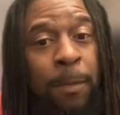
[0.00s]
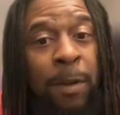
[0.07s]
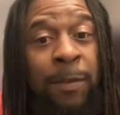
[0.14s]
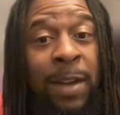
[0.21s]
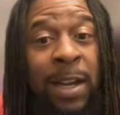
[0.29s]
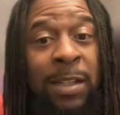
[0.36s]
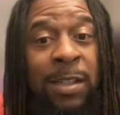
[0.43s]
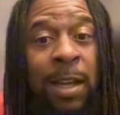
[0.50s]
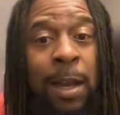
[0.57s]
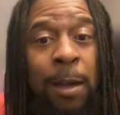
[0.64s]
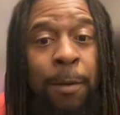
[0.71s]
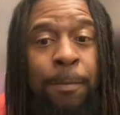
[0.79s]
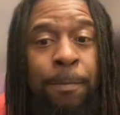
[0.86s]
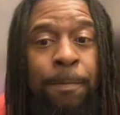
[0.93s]
of
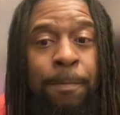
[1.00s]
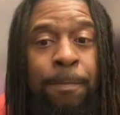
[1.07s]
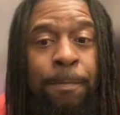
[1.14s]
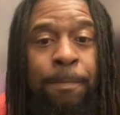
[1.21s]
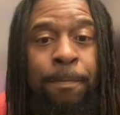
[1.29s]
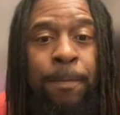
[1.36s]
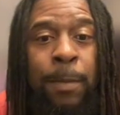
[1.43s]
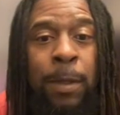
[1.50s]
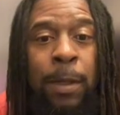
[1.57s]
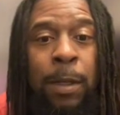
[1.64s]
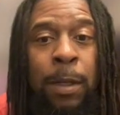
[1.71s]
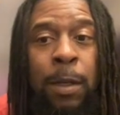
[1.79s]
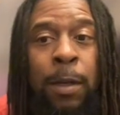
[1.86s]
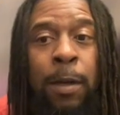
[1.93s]
exile.
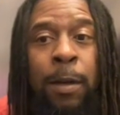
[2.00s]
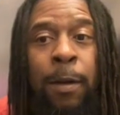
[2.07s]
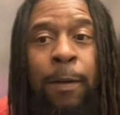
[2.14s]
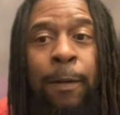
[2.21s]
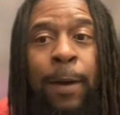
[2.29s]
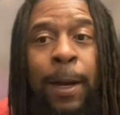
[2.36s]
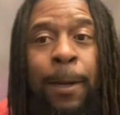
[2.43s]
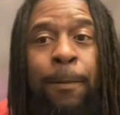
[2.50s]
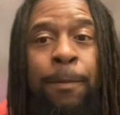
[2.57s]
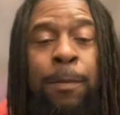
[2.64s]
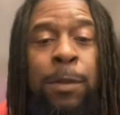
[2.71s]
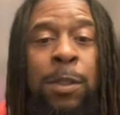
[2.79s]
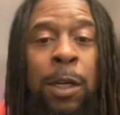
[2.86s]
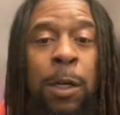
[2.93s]
All right.
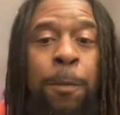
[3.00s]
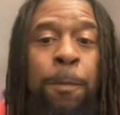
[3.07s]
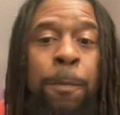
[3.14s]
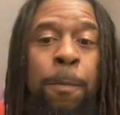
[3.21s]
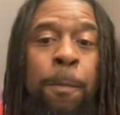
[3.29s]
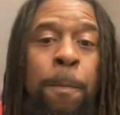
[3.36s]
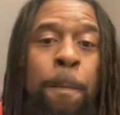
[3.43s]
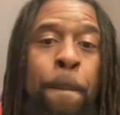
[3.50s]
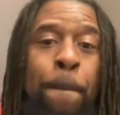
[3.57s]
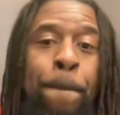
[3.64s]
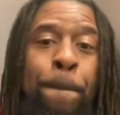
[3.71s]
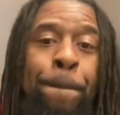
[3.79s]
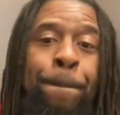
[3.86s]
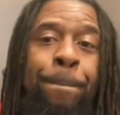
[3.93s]
So
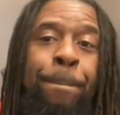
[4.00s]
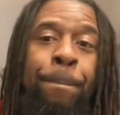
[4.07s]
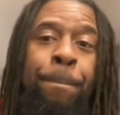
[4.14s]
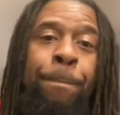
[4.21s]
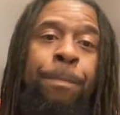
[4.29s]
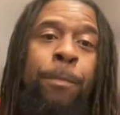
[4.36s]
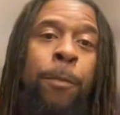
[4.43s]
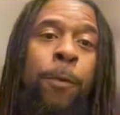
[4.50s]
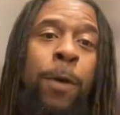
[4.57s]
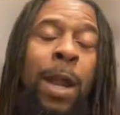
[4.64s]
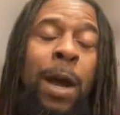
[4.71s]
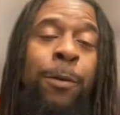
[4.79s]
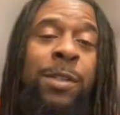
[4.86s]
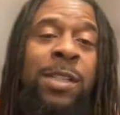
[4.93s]
what
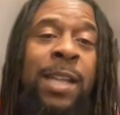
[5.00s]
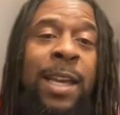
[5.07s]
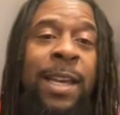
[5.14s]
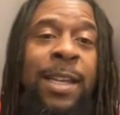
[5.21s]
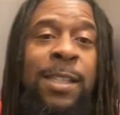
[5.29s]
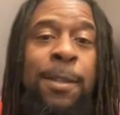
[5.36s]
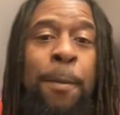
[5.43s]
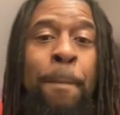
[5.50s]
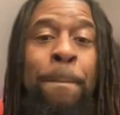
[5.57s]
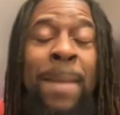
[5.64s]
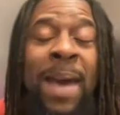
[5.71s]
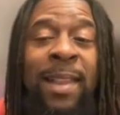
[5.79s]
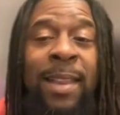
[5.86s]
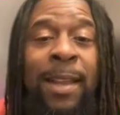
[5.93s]
I will say is
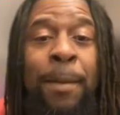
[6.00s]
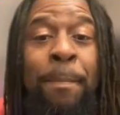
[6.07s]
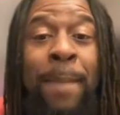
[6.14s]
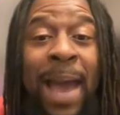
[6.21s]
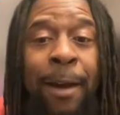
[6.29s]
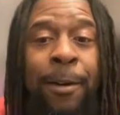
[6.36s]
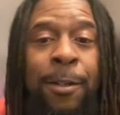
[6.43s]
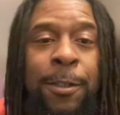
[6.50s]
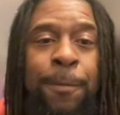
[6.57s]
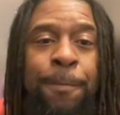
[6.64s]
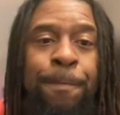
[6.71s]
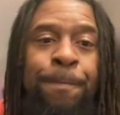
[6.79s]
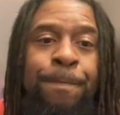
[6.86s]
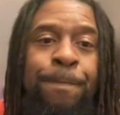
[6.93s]
method matters,
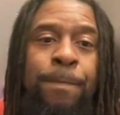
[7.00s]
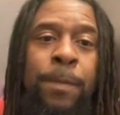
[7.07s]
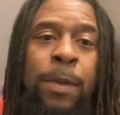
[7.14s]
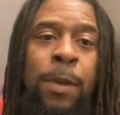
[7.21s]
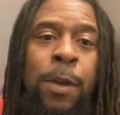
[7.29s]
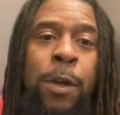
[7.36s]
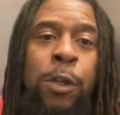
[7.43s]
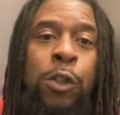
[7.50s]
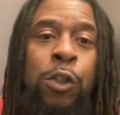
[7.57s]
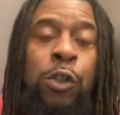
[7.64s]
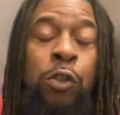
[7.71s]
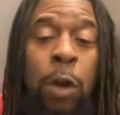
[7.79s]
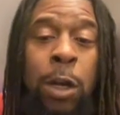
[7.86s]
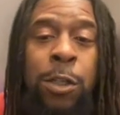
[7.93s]

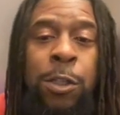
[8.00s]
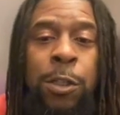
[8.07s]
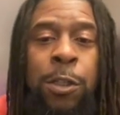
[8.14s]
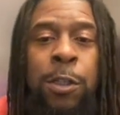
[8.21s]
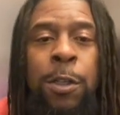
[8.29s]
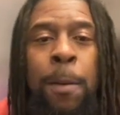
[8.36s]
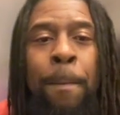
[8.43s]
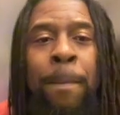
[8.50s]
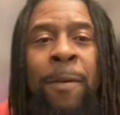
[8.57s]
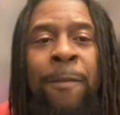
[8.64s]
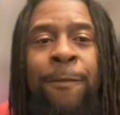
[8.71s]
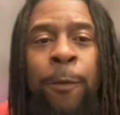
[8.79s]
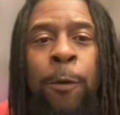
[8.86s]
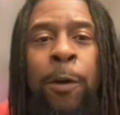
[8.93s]
structures
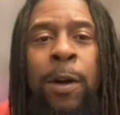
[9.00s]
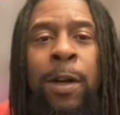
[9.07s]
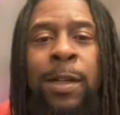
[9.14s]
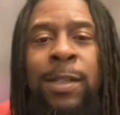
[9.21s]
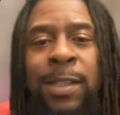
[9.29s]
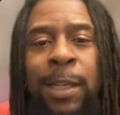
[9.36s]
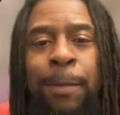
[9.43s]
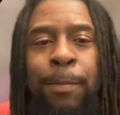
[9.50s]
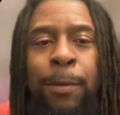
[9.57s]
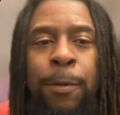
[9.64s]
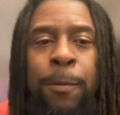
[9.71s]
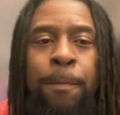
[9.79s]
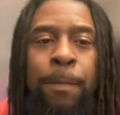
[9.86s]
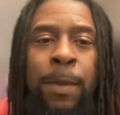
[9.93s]
before
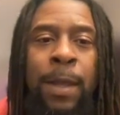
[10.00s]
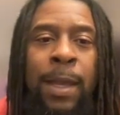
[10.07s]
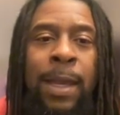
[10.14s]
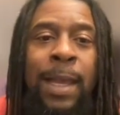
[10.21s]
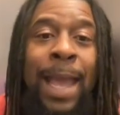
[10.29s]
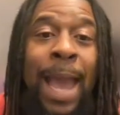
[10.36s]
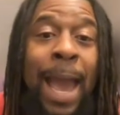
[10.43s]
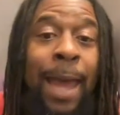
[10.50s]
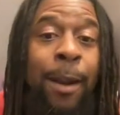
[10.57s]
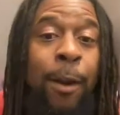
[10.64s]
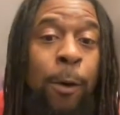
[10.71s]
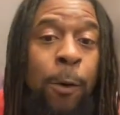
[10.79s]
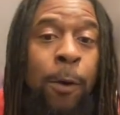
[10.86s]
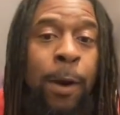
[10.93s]
symbol,
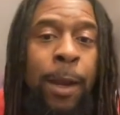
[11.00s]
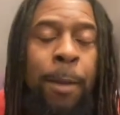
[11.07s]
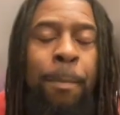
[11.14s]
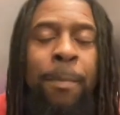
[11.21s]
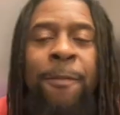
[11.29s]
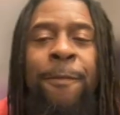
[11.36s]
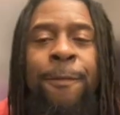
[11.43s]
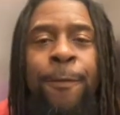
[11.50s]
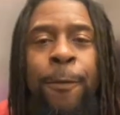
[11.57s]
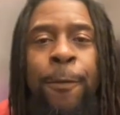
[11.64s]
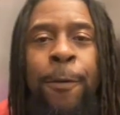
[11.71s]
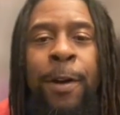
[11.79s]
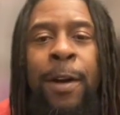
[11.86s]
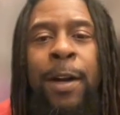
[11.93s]
category
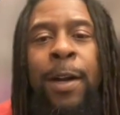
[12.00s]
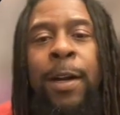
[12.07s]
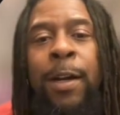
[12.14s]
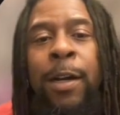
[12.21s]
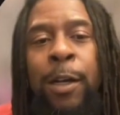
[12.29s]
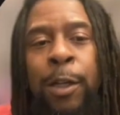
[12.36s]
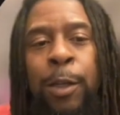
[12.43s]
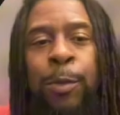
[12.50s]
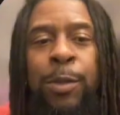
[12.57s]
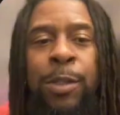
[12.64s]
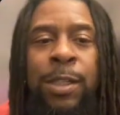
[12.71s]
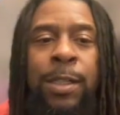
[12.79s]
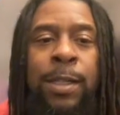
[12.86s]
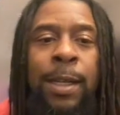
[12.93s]
before
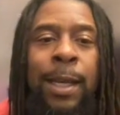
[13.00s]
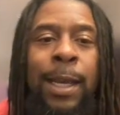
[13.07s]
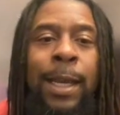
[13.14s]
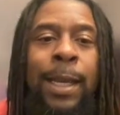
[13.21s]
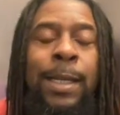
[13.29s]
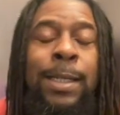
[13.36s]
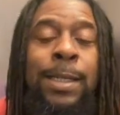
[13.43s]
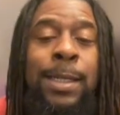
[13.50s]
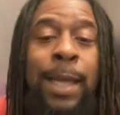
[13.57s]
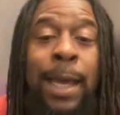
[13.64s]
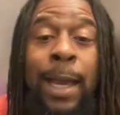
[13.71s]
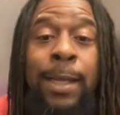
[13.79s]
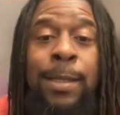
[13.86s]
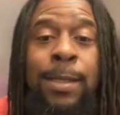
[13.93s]
conclusion,
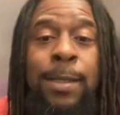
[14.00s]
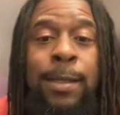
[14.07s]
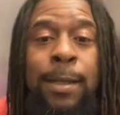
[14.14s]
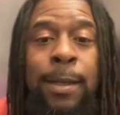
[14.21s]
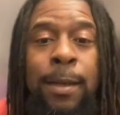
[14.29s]
text